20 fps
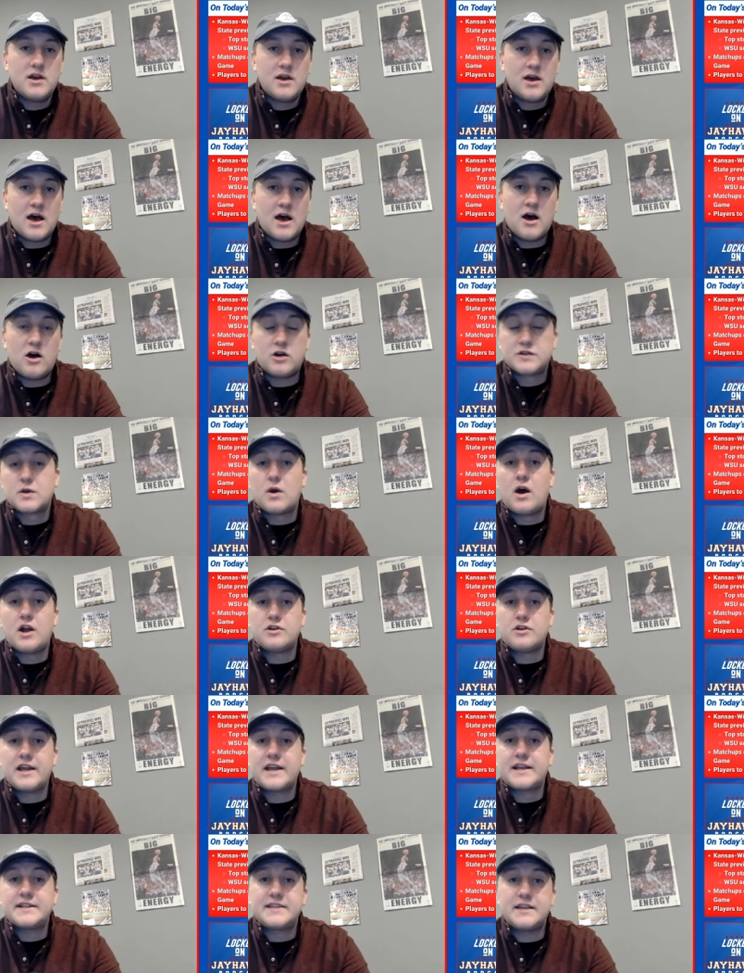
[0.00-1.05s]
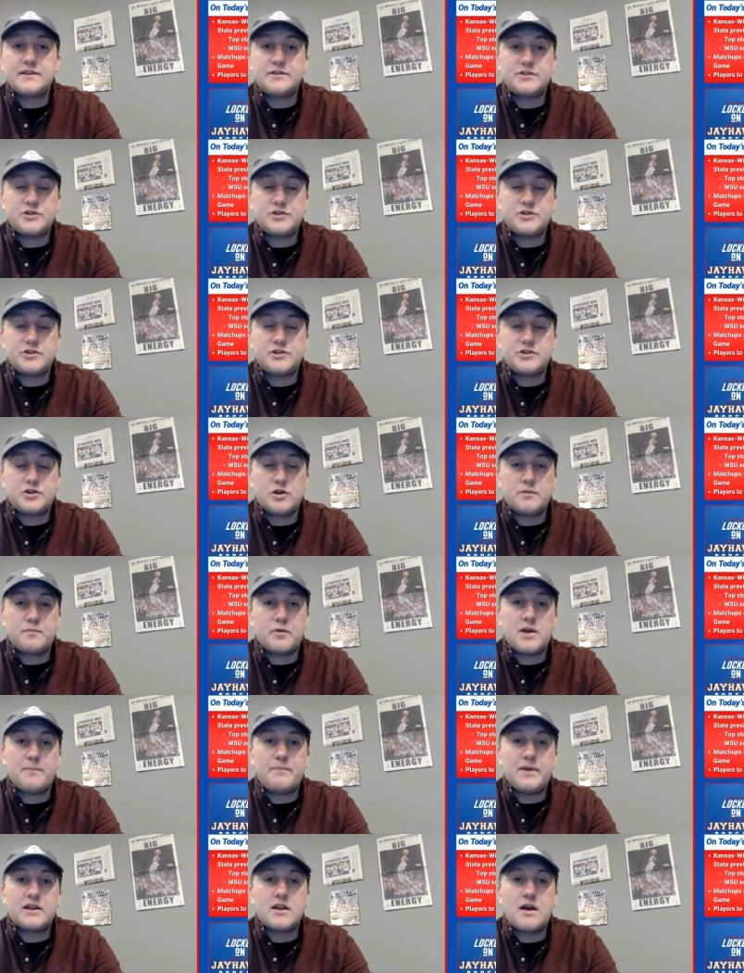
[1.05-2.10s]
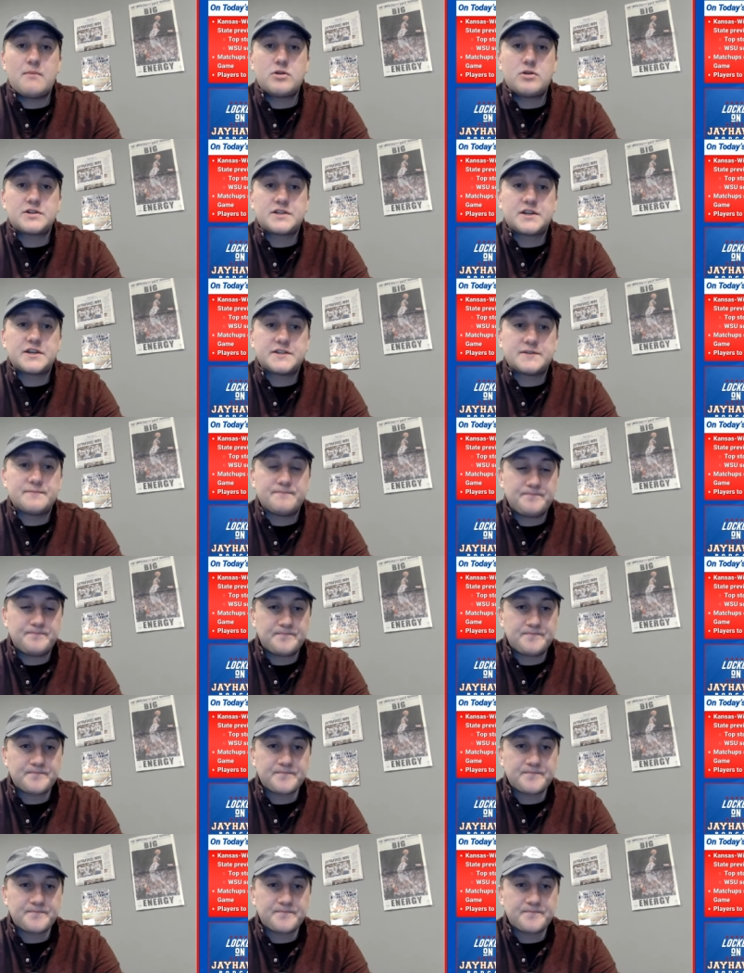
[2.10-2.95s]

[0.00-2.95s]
uh, also Hunter Dickinson should put up big numbers because